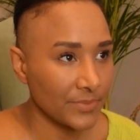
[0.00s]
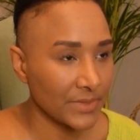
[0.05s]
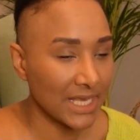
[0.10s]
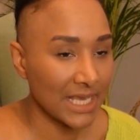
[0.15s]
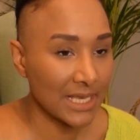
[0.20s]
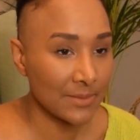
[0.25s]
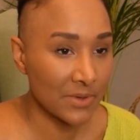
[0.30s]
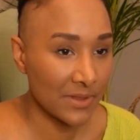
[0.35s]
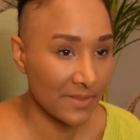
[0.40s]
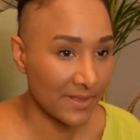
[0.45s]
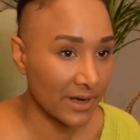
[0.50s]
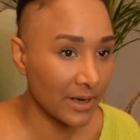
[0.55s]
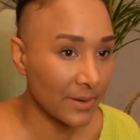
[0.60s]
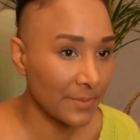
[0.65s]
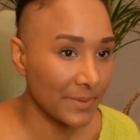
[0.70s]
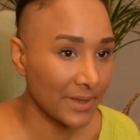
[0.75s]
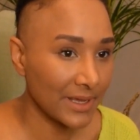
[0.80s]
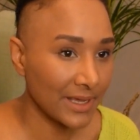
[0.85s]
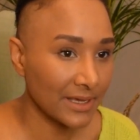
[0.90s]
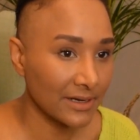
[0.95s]

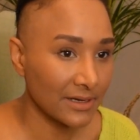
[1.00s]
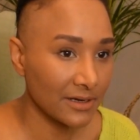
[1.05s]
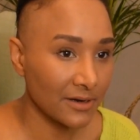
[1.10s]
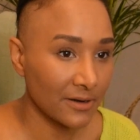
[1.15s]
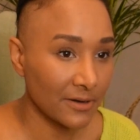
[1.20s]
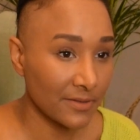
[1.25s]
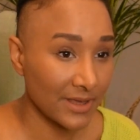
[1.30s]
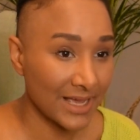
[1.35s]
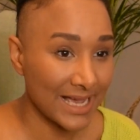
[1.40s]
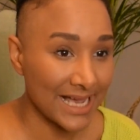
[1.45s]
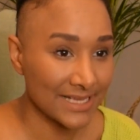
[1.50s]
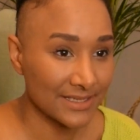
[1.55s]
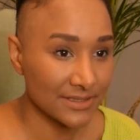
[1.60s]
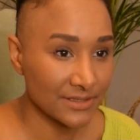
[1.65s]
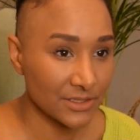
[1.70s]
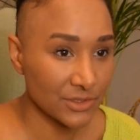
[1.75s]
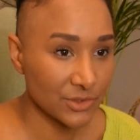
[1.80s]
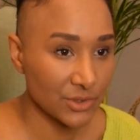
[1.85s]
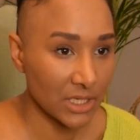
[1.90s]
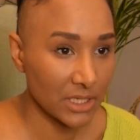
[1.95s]
chemotherapy and a lot of the
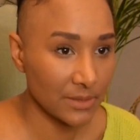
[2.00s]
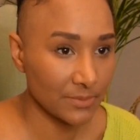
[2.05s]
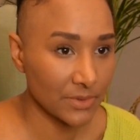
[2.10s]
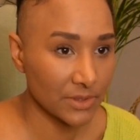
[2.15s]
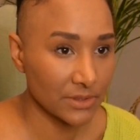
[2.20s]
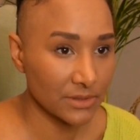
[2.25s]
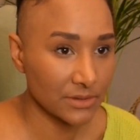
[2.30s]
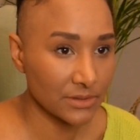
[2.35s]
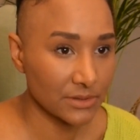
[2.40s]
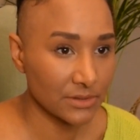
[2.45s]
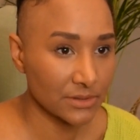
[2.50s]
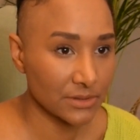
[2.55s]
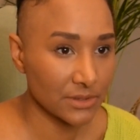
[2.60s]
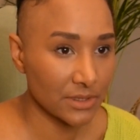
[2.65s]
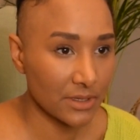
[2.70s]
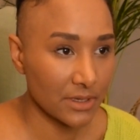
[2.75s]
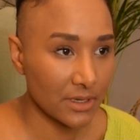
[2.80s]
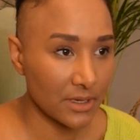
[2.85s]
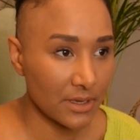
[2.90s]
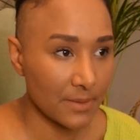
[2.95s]
cancer treatments
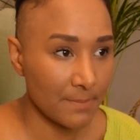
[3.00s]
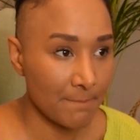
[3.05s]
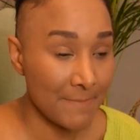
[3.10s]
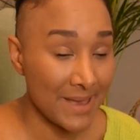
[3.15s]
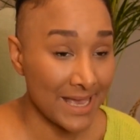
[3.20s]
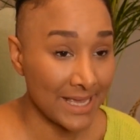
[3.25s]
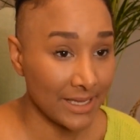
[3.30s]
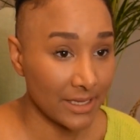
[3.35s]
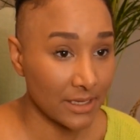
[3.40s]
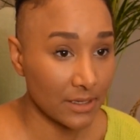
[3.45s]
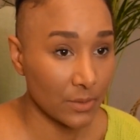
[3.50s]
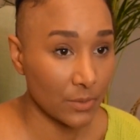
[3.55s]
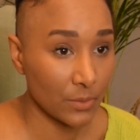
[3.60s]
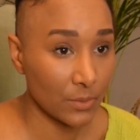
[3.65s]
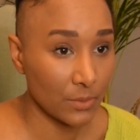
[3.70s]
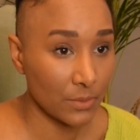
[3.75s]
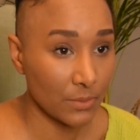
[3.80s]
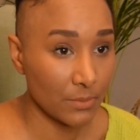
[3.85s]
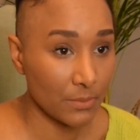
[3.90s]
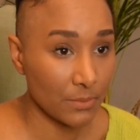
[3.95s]
make
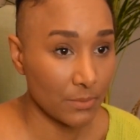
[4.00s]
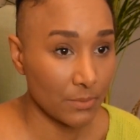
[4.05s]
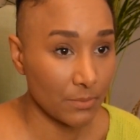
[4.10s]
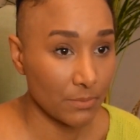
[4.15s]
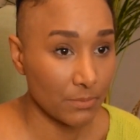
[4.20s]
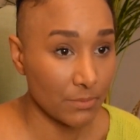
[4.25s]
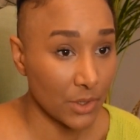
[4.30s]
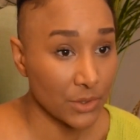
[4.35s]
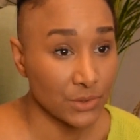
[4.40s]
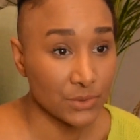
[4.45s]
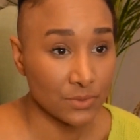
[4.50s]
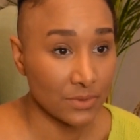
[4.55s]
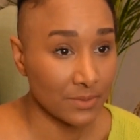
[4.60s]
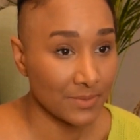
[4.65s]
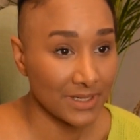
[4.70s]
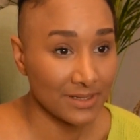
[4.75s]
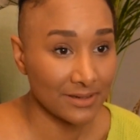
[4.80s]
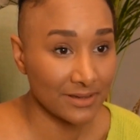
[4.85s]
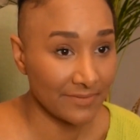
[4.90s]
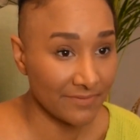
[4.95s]
most
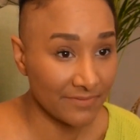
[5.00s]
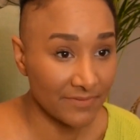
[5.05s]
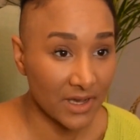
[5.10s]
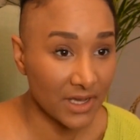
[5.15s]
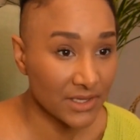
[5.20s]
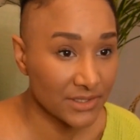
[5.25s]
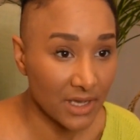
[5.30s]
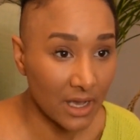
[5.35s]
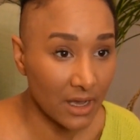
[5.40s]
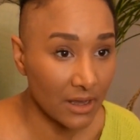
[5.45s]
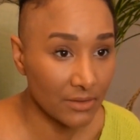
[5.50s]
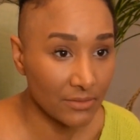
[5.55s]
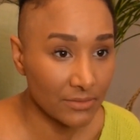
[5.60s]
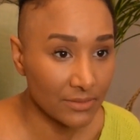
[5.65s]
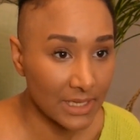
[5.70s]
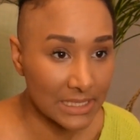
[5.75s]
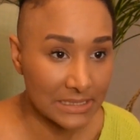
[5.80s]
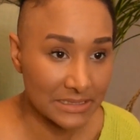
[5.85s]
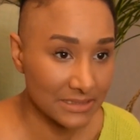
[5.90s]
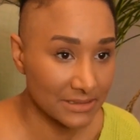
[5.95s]
women infertile,
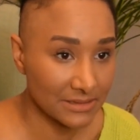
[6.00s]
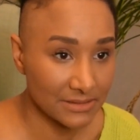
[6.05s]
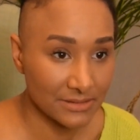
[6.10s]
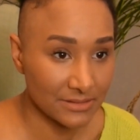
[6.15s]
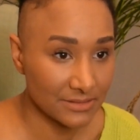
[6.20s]
and,